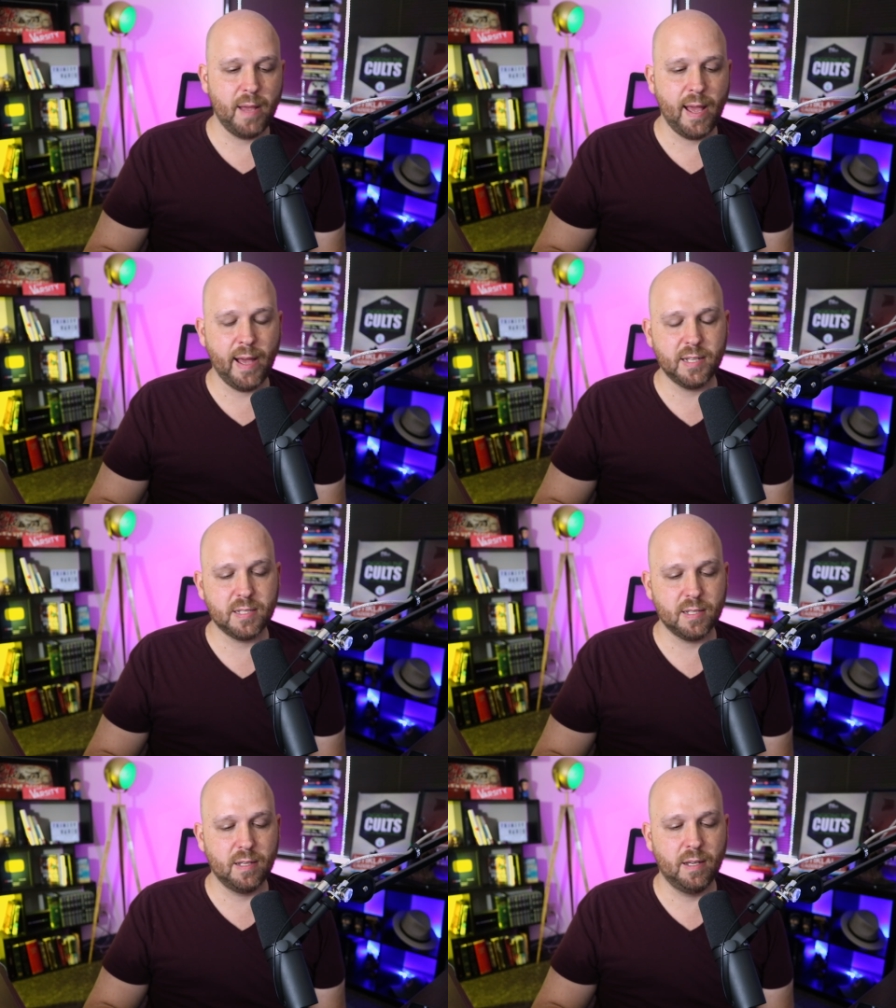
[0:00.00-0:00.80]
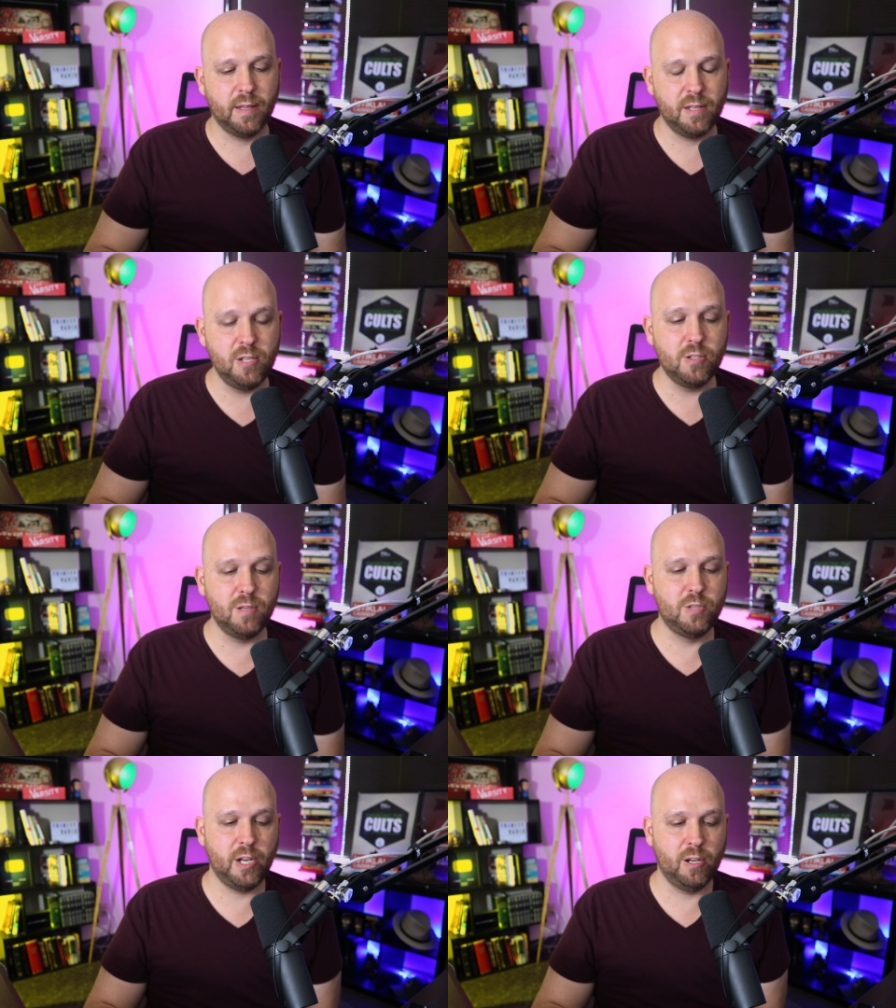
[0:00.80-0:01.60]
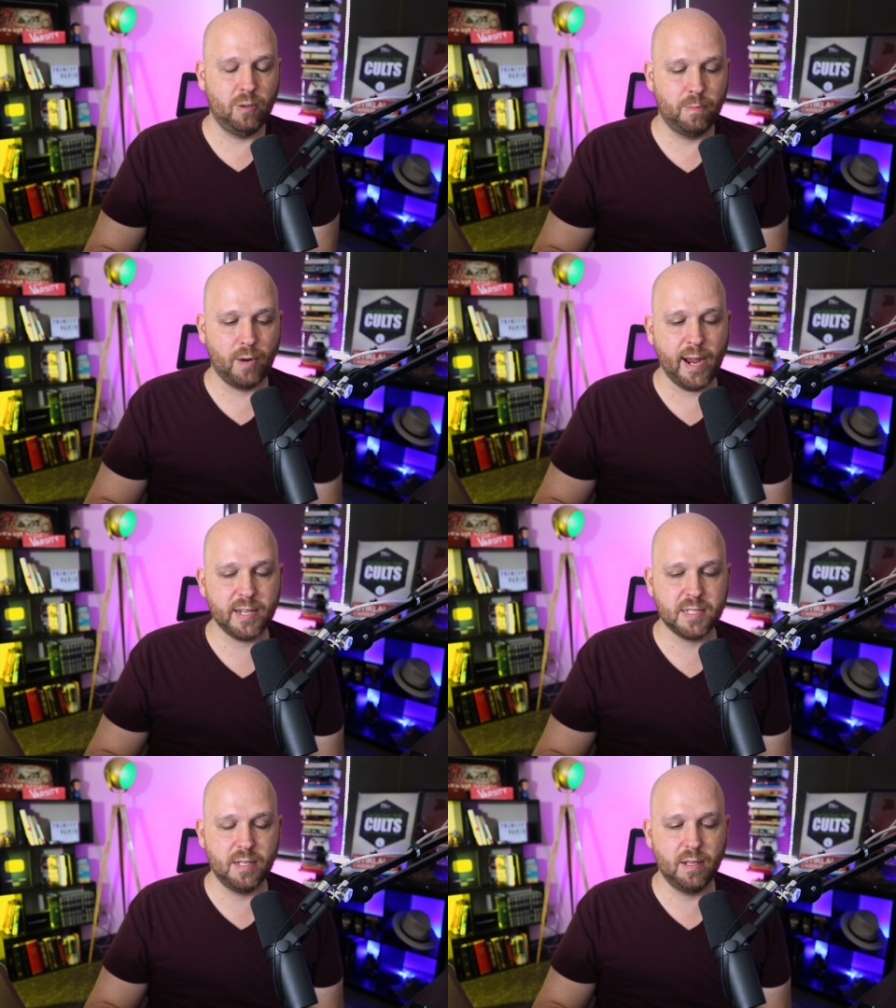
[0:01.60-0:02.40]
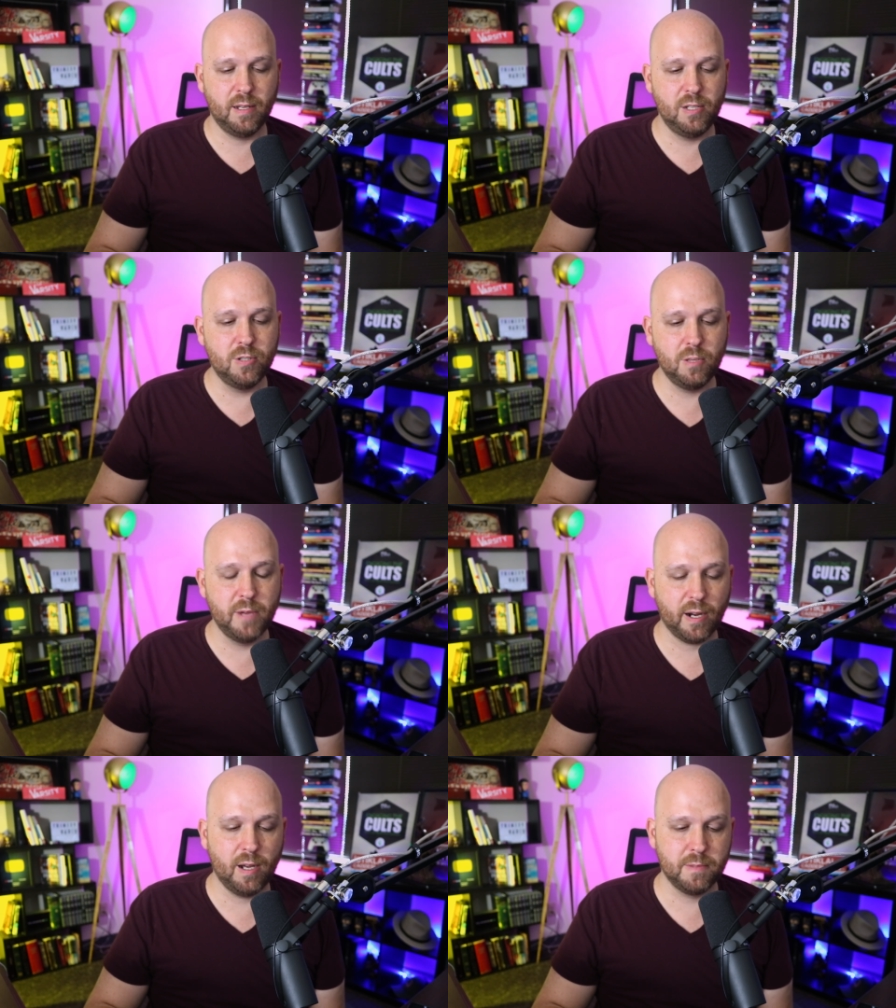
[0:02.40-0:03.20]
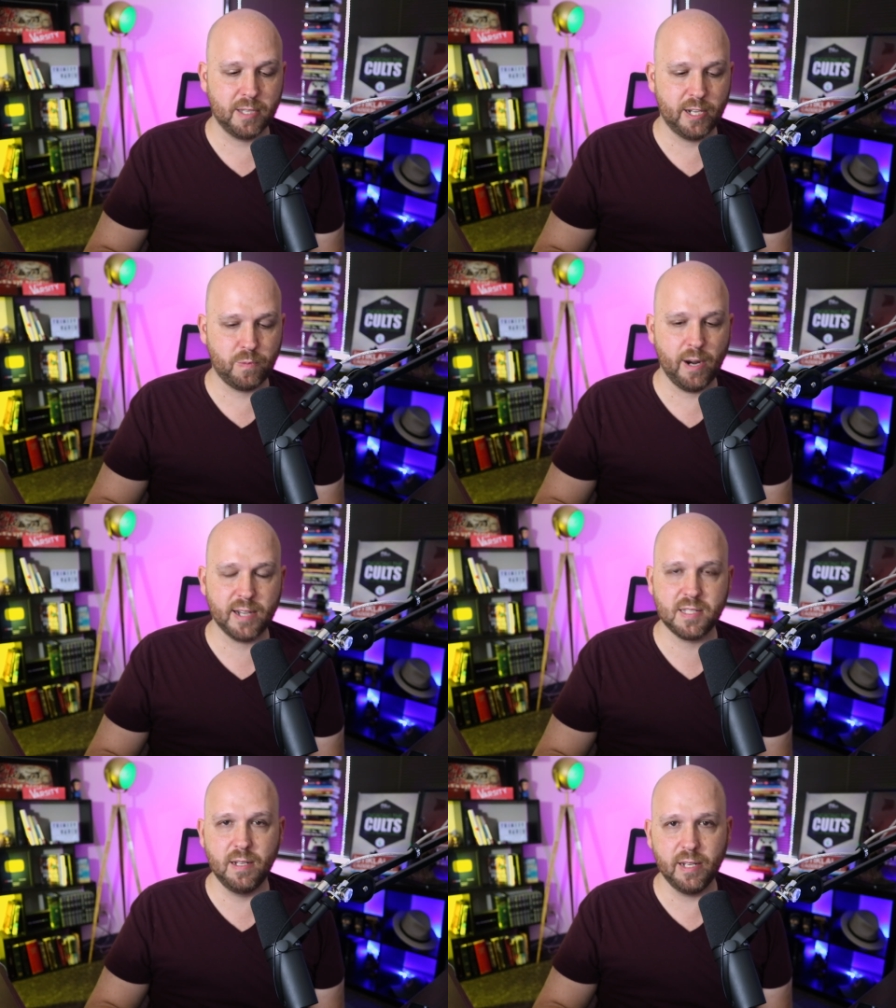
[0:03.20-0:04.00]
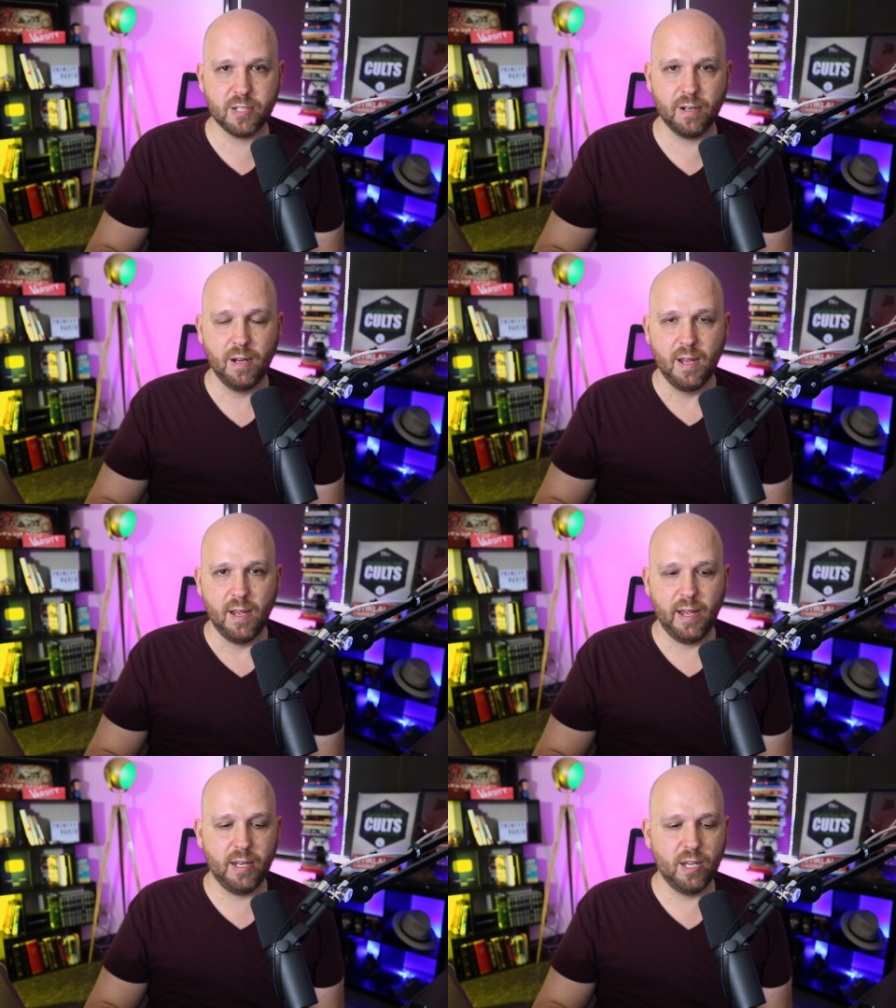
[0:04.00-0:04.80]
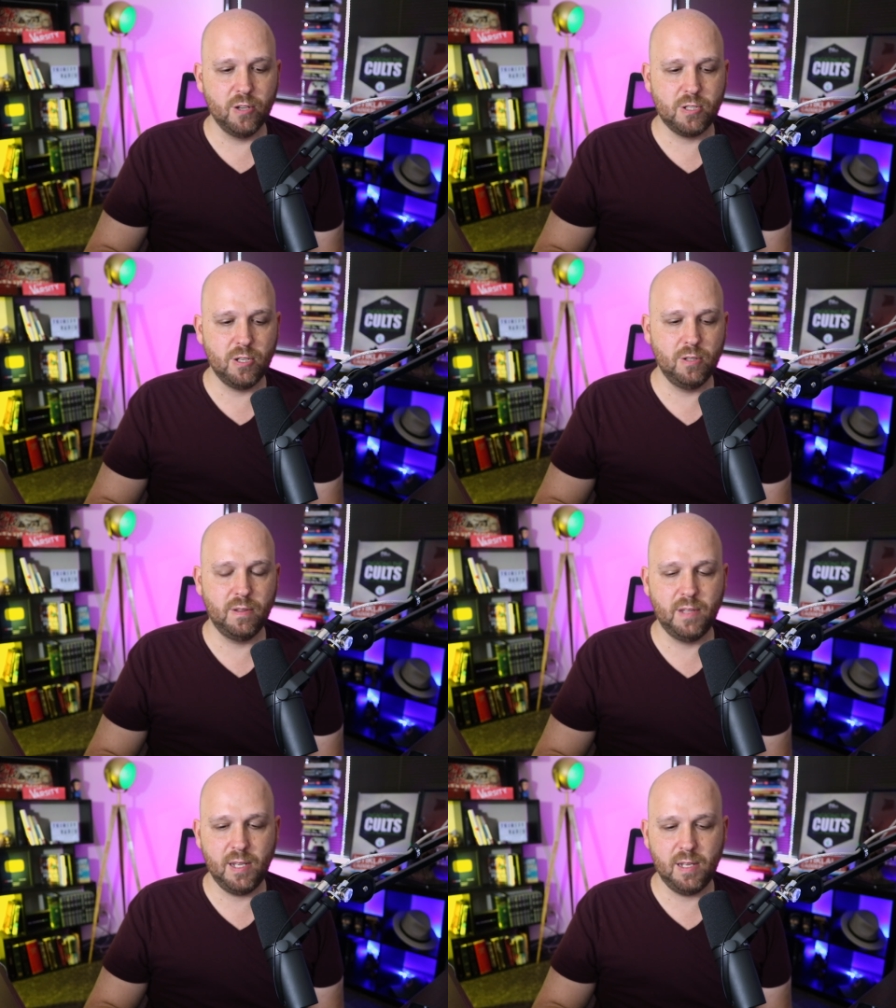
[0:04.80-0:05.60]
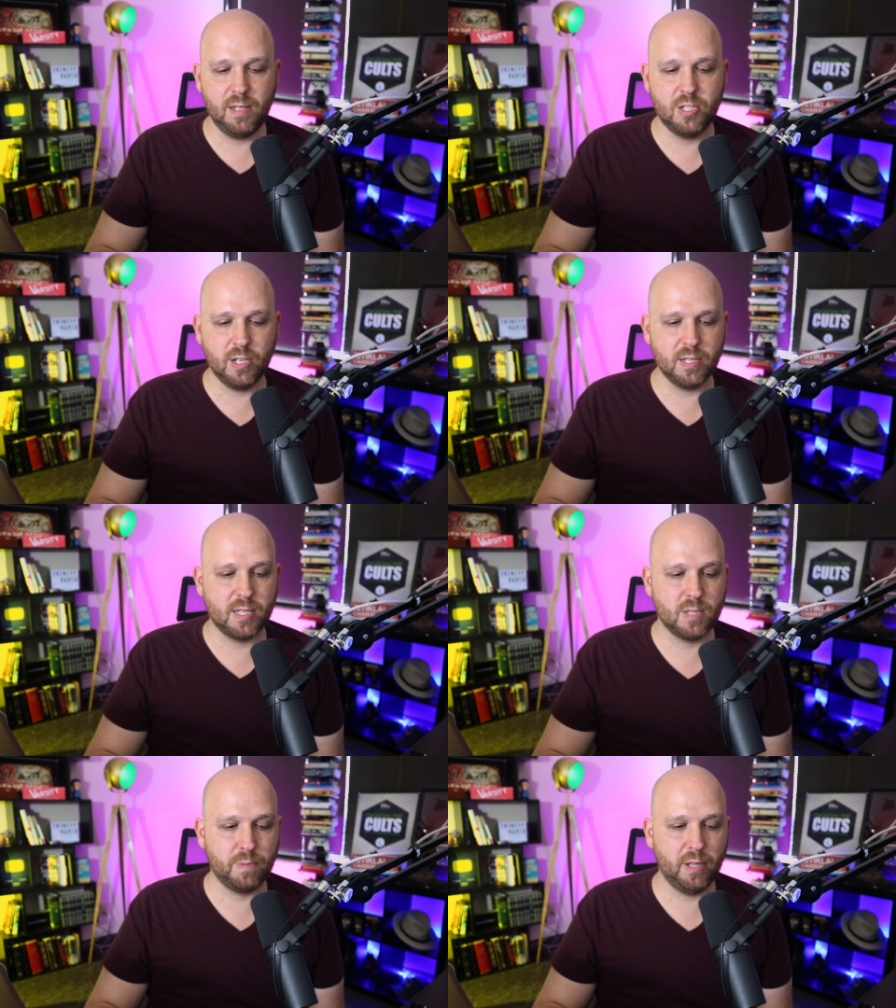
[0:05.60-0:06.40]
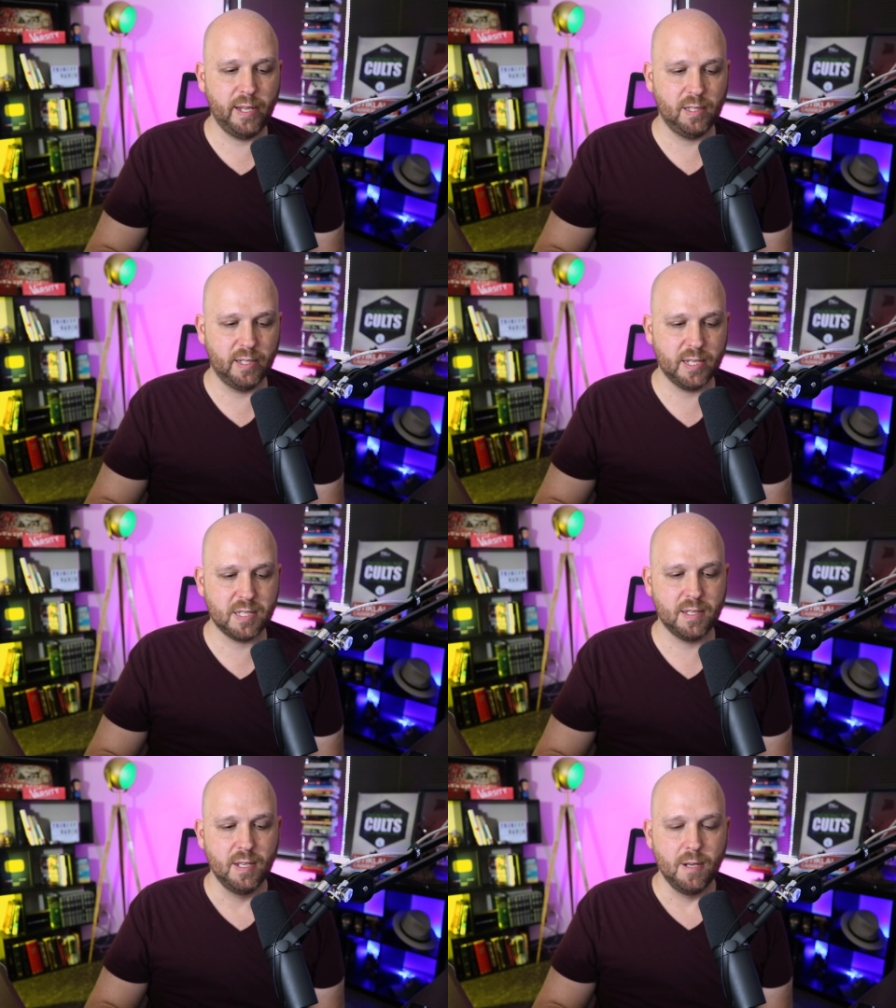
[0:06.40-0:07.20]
at the YouTube channel, Braxton, youtube.com/Braxton Hunter, and go to the Genesis playlist.